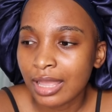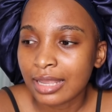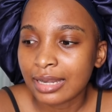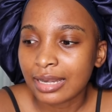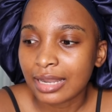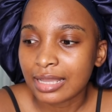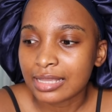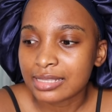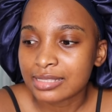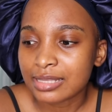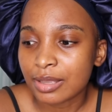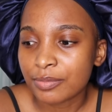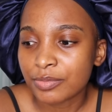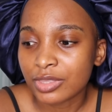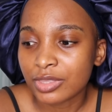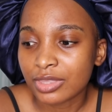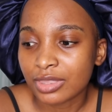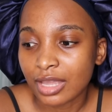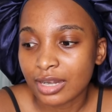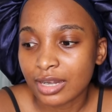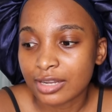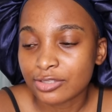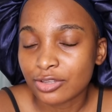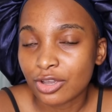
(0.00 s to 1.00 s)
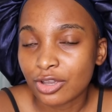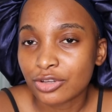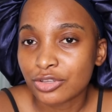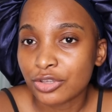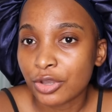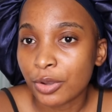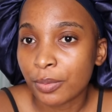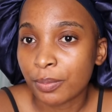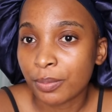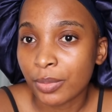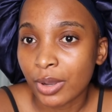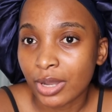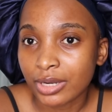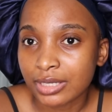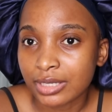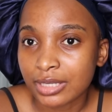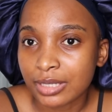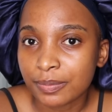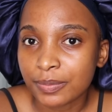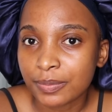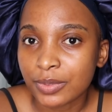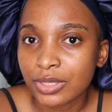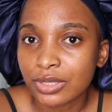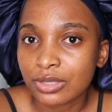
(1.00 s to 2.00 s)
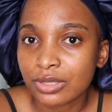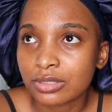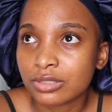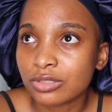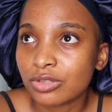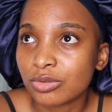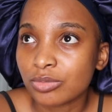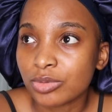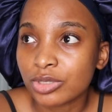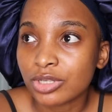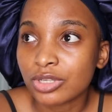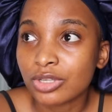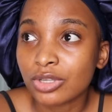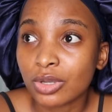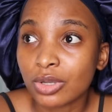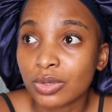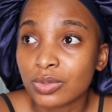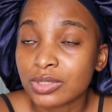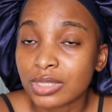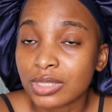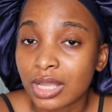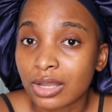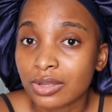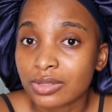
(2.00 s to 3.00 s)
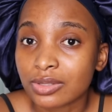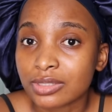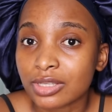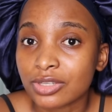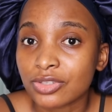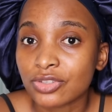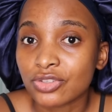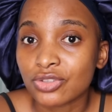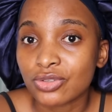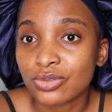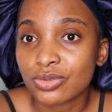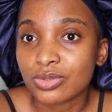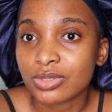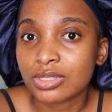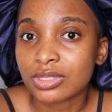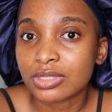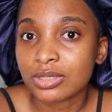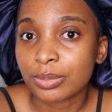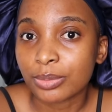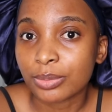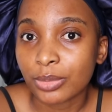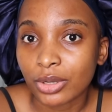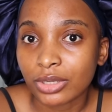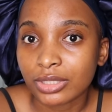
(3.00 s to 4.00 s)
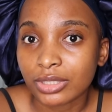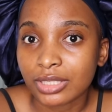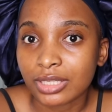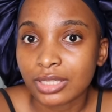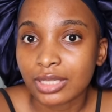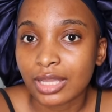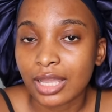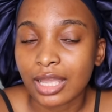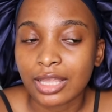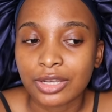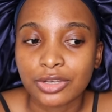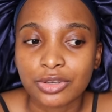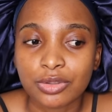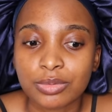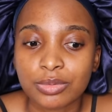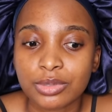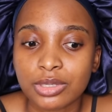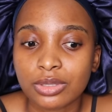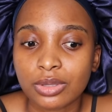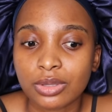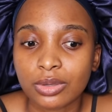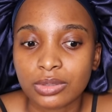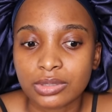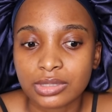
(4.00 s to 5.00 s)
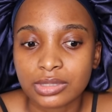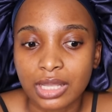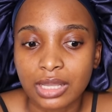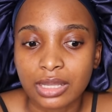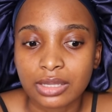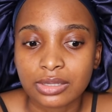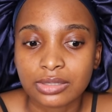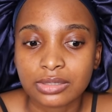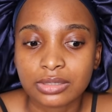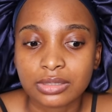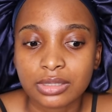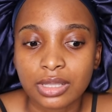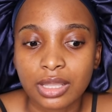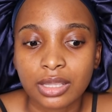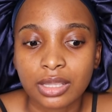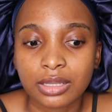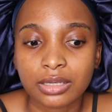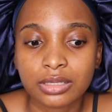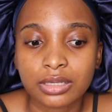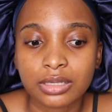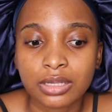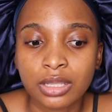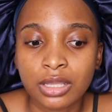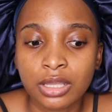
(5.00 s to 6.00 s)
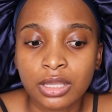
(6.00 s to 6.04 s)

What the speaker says: like something that is on your body, because nobody goes out and chooses a body, and nobody goes out and